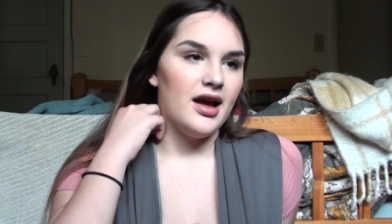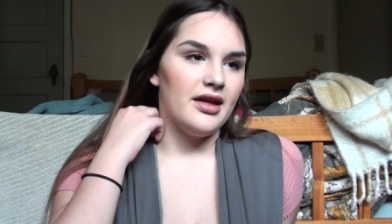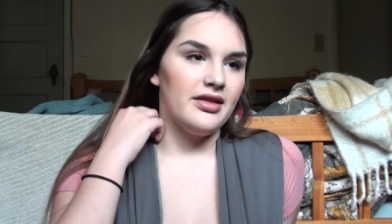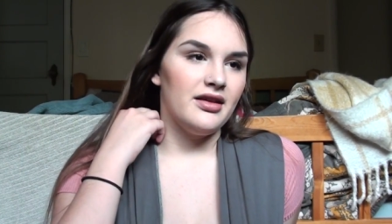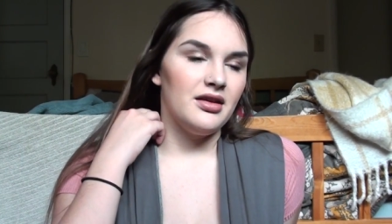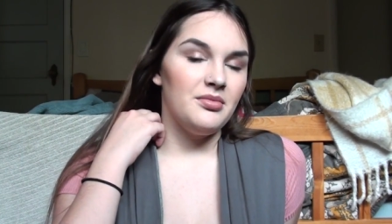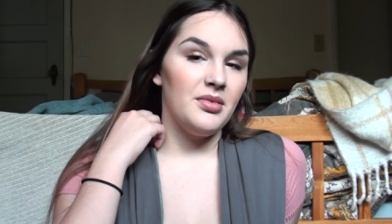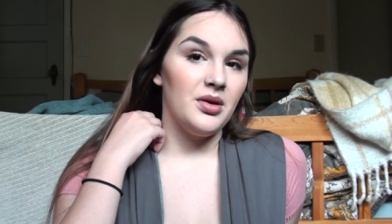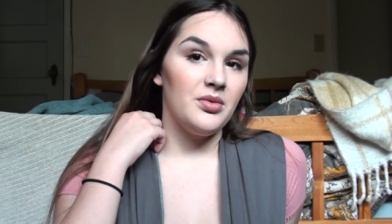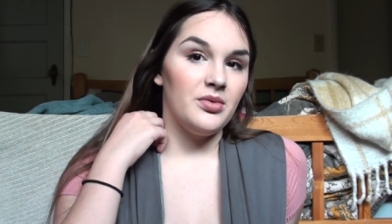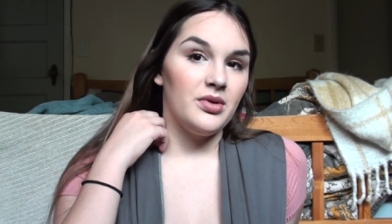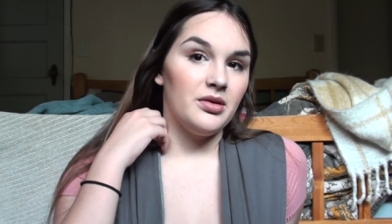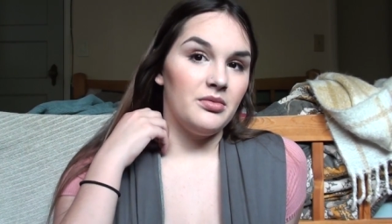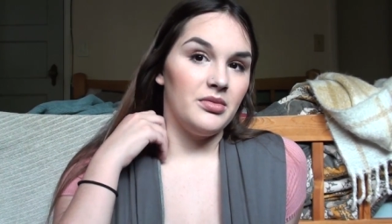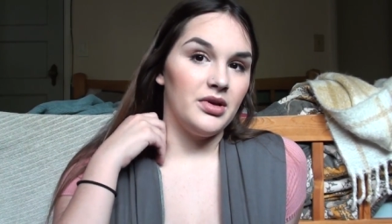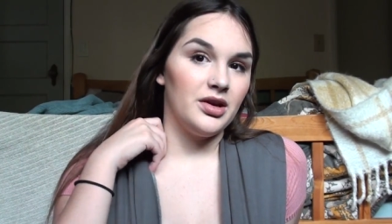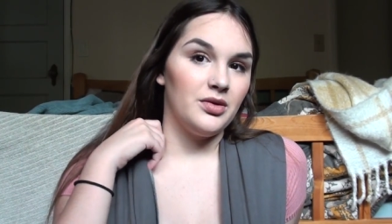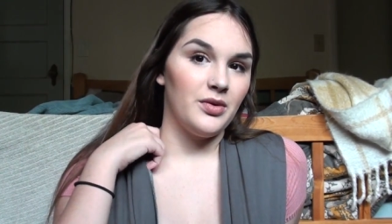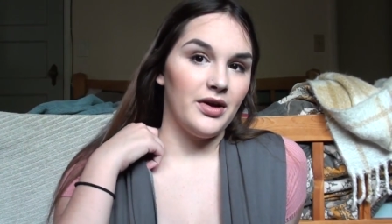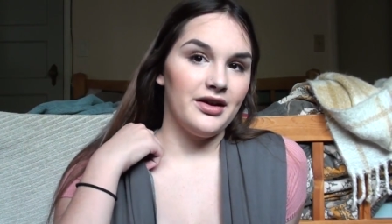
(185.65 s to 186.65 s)
I think my
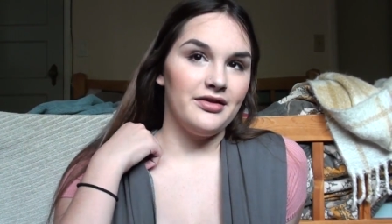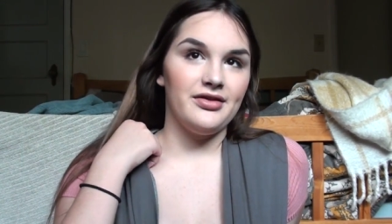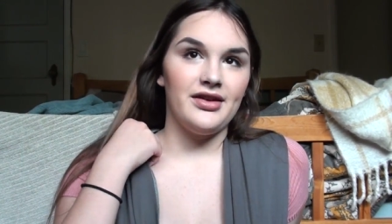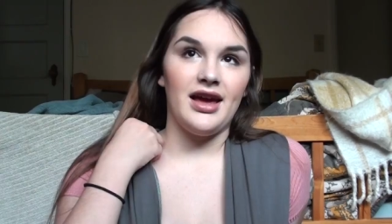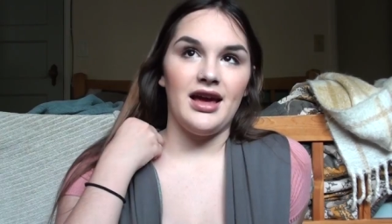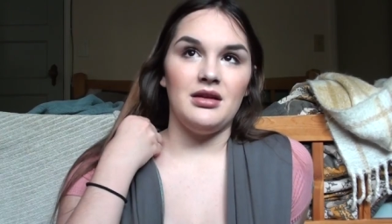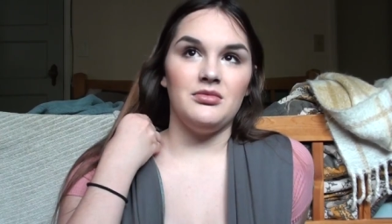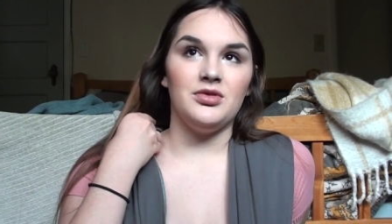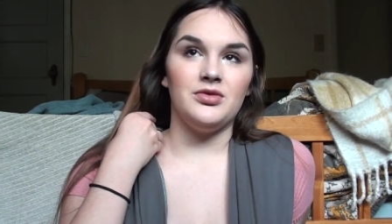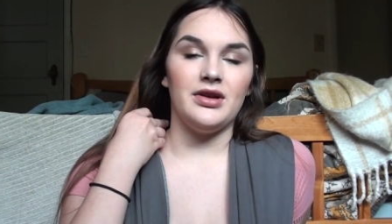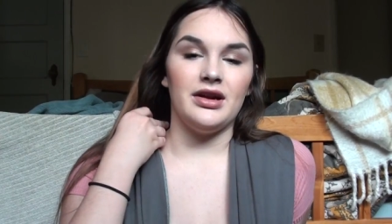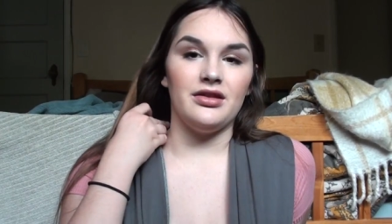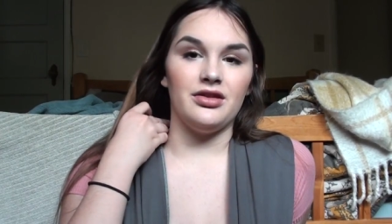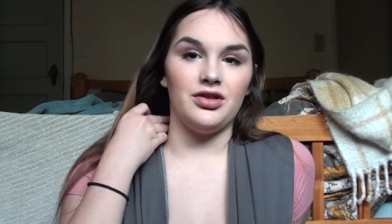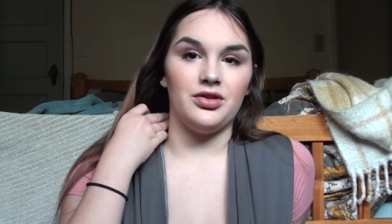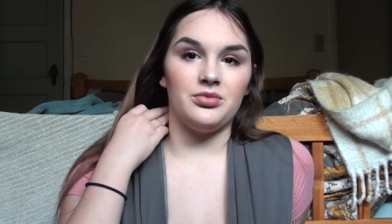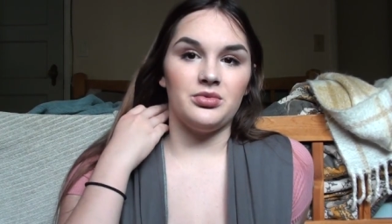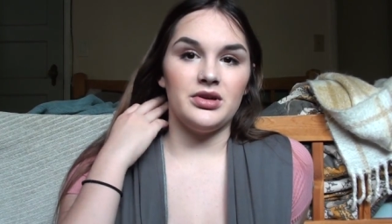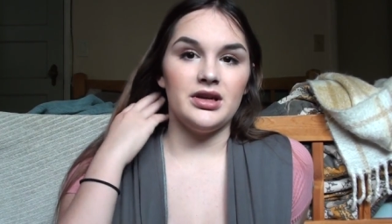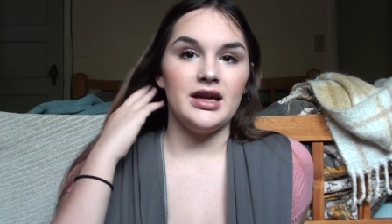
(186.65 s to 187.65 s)
midwife came
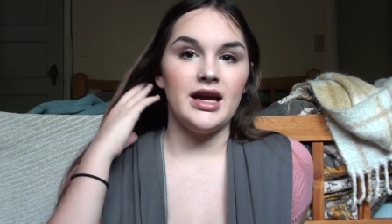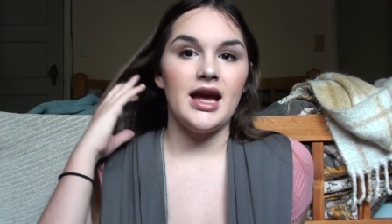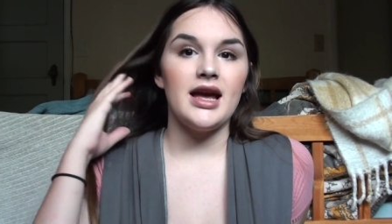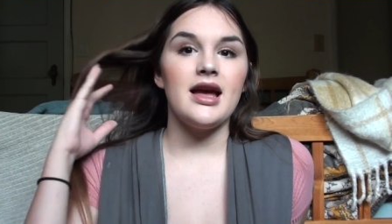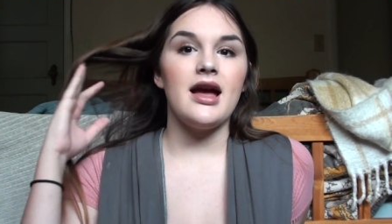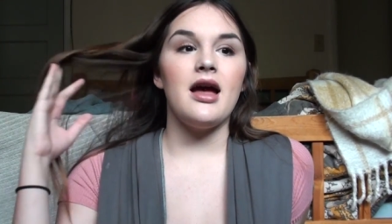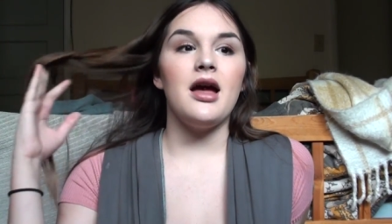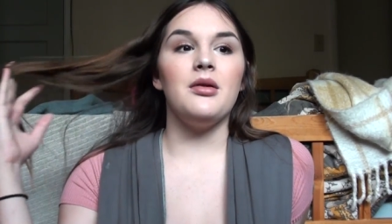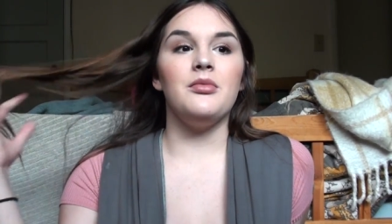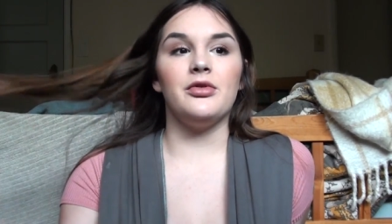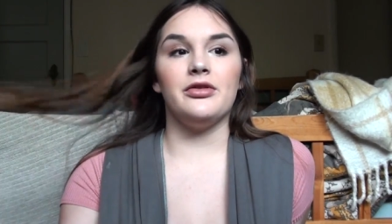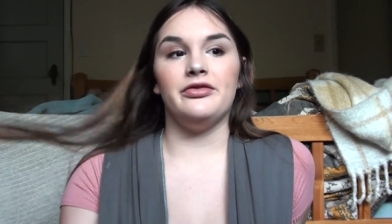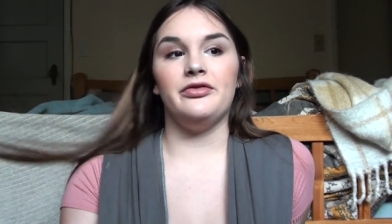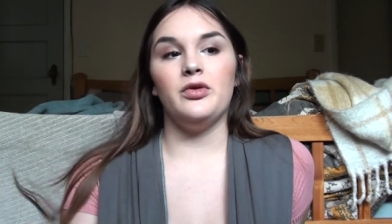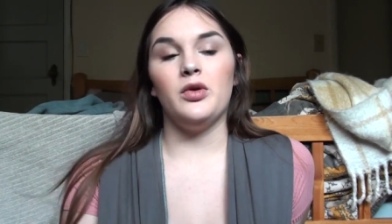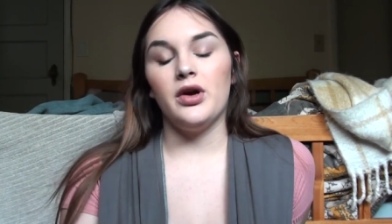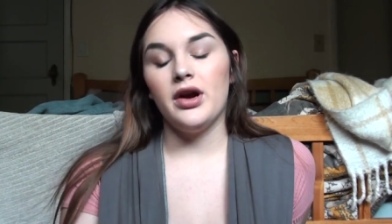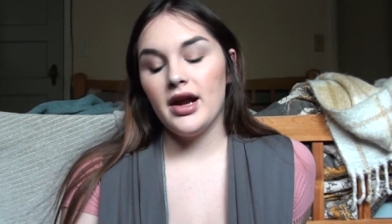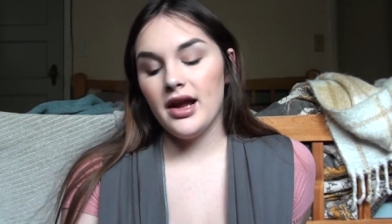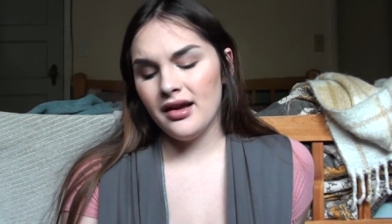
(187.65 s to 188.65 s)
around 3 a.m. or
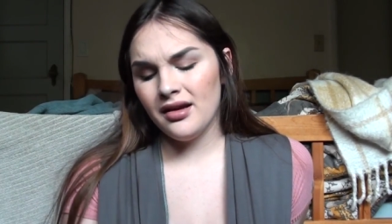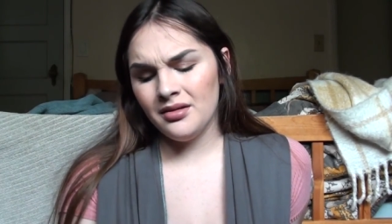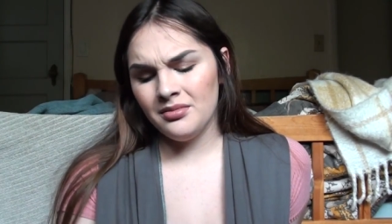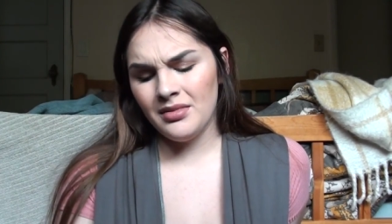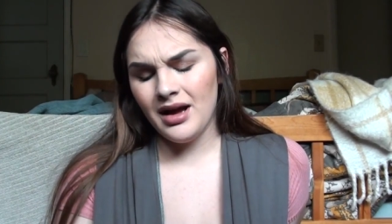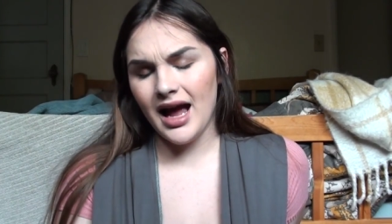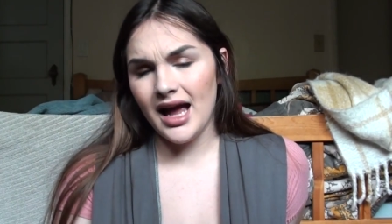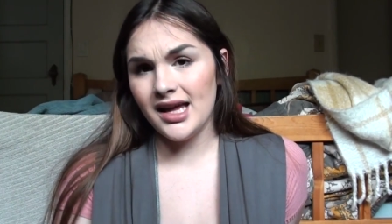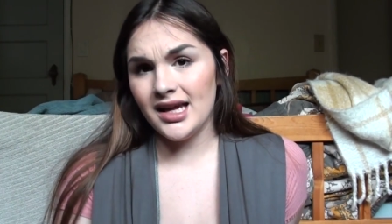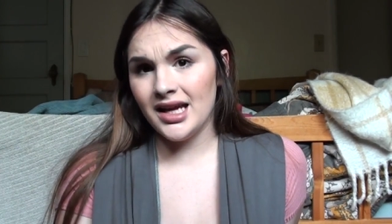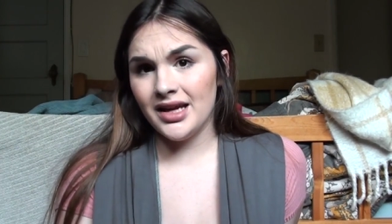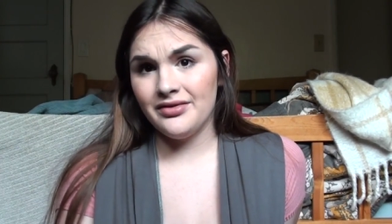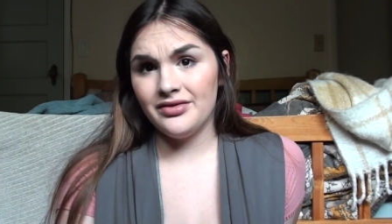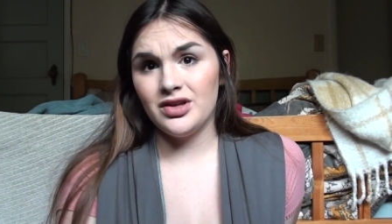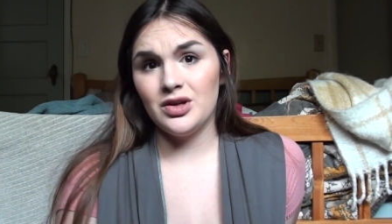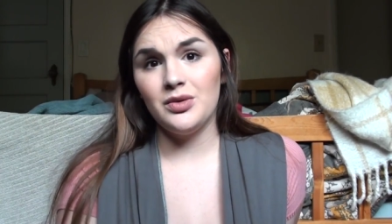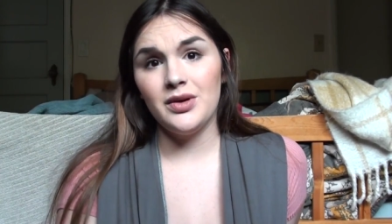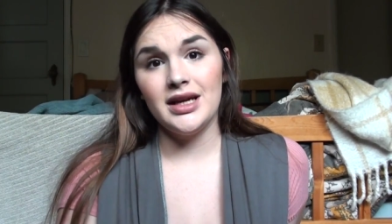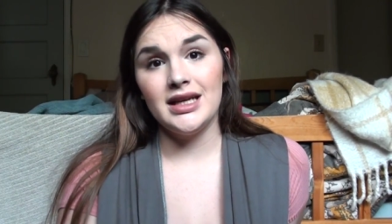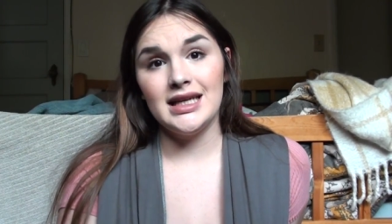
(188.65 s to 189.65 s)
4 a.m. I
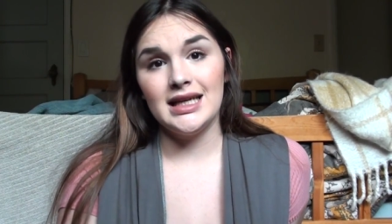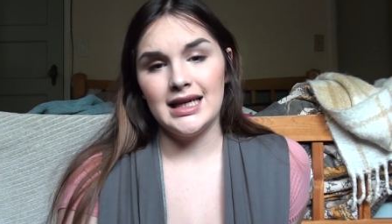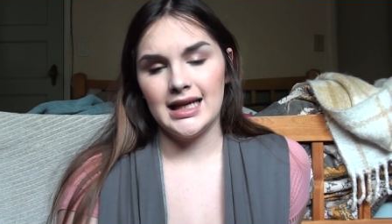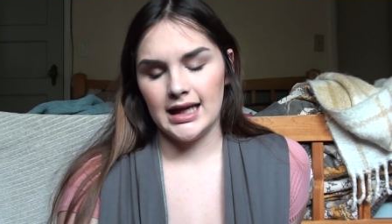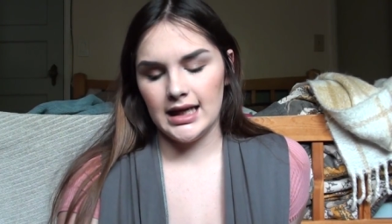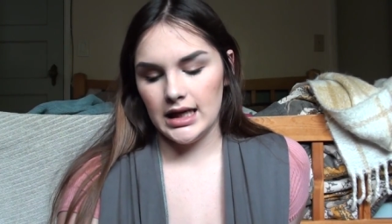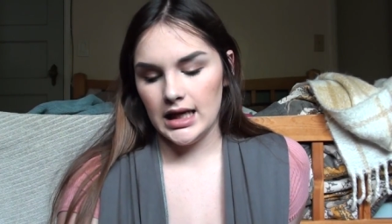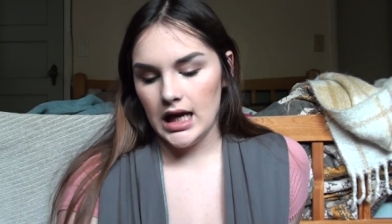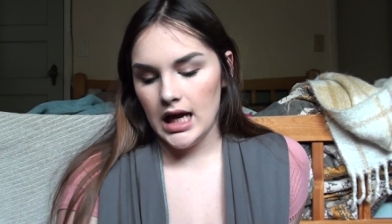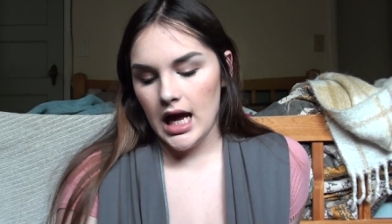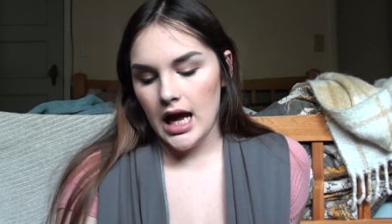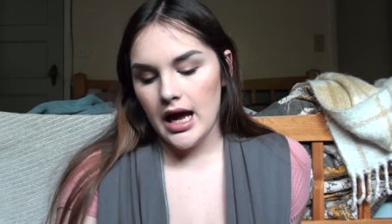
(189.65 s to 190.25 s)
have no idea.